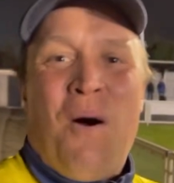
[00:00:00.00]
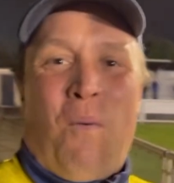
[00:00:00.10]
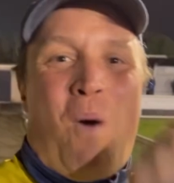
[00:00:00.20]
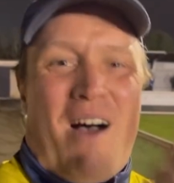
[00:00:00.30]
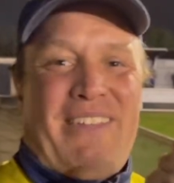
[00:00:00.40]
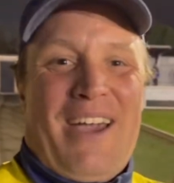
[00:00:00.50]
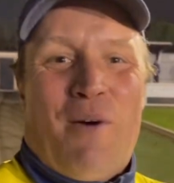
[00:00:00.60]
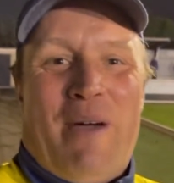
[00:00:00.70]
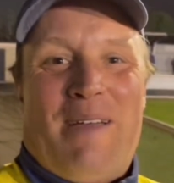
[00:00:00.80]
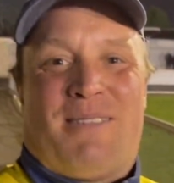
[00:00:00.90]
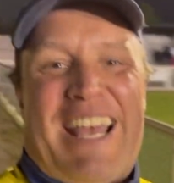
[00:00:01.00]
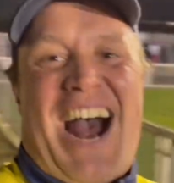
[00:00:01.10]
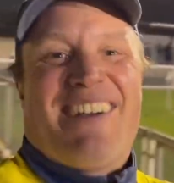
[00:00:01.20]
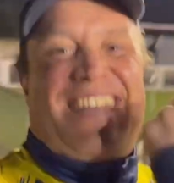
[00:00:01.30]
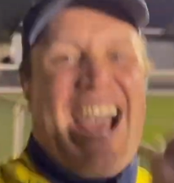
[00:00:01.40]
1-0 Witham
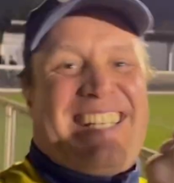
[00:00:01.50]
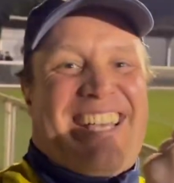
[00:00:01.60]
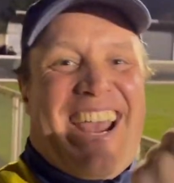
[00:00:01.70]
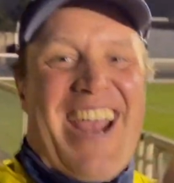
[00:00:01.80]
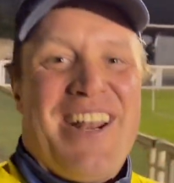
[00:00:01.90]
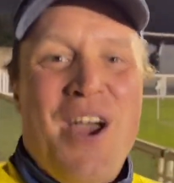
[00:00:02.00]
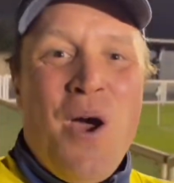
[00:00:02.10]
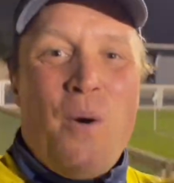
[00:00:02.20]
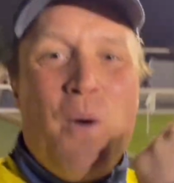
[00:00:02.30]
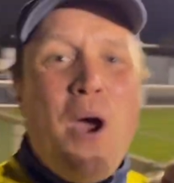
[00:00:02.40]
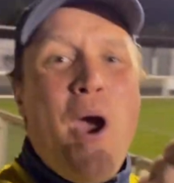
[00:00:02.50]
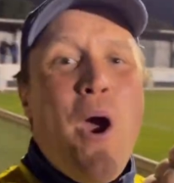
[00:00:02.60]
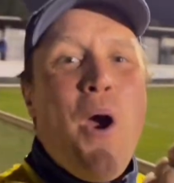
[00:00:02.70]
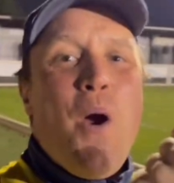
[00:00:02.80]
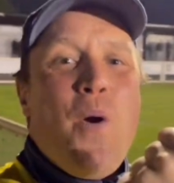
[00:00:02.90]
Town, get in!
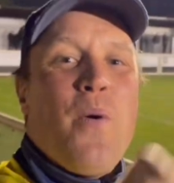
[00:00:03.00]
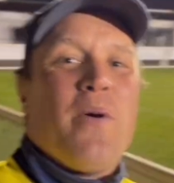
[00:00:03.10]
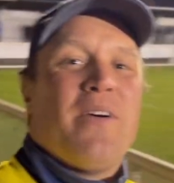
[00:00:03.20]
Woo!